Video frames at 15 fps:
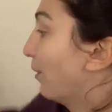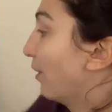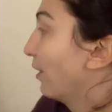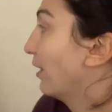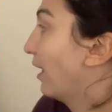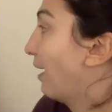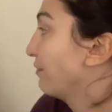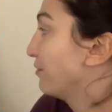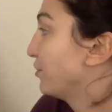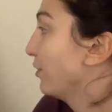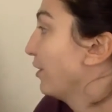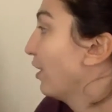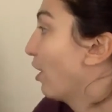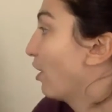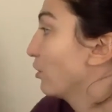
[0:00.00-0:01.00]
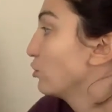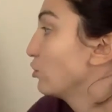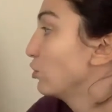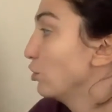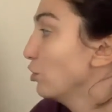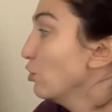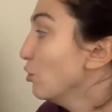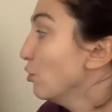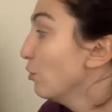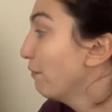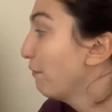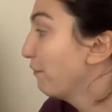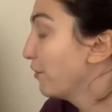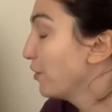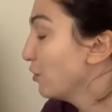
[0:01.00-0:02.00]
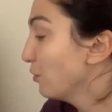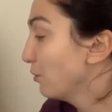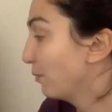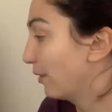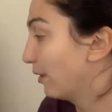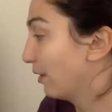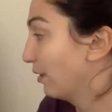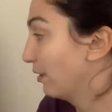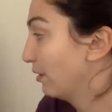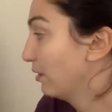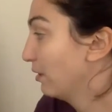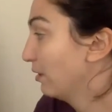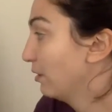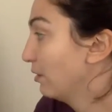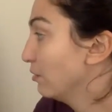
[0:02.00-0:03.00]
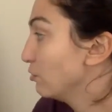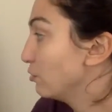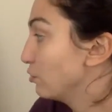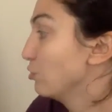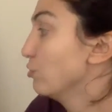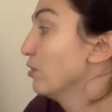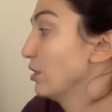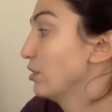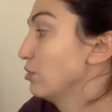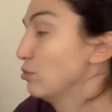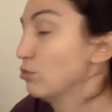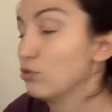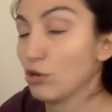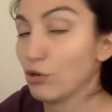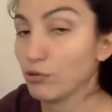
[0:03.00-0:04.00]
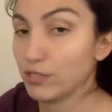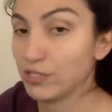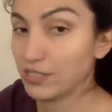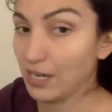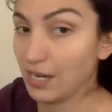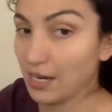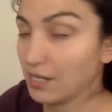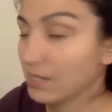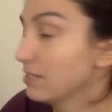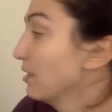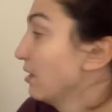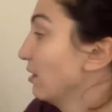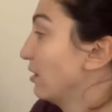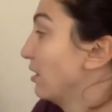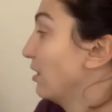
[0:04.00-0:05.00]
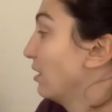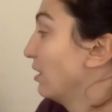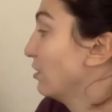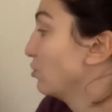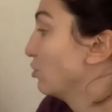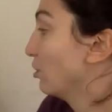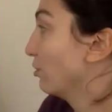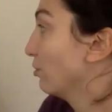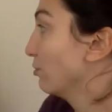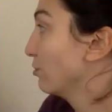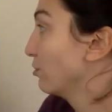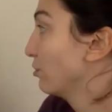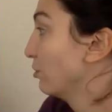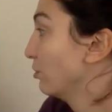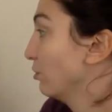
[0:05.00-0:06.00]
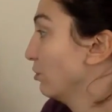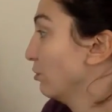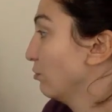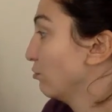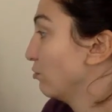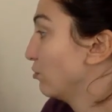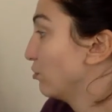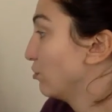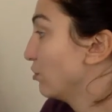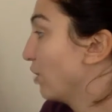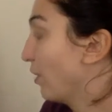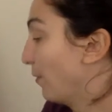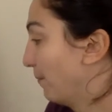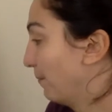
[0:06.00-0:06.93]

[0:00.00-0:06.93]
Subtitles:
are left. So there are 2 fewer students who chose sand than they chose snow.